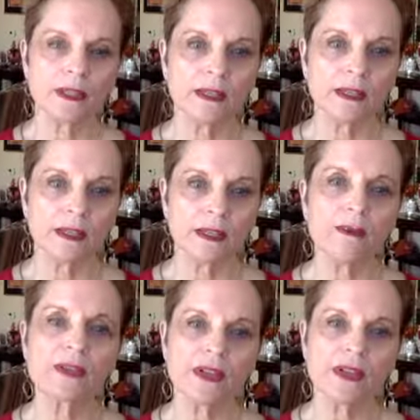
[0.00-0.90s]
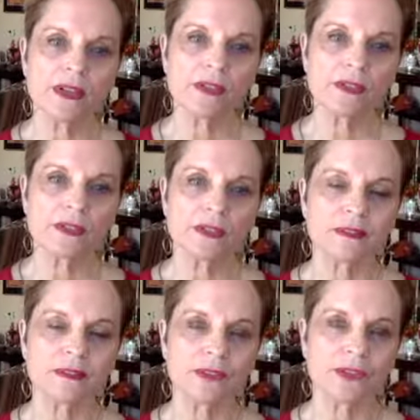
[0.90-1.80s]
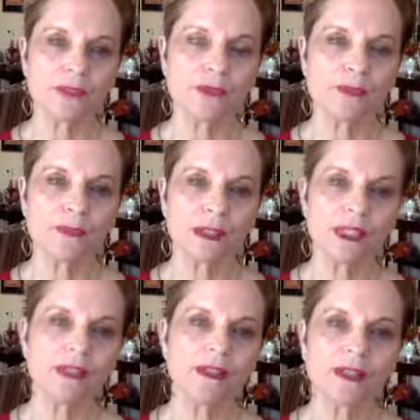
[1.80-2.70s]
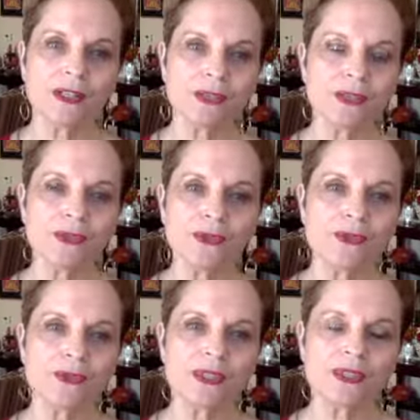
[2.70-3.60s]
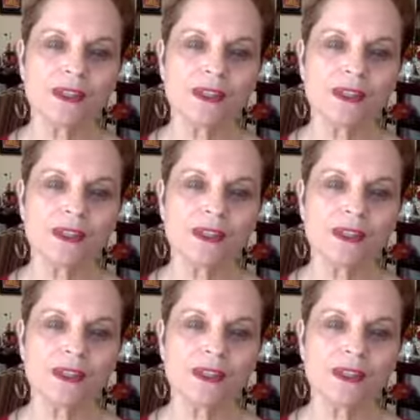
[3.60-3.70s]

empathize, to be attuned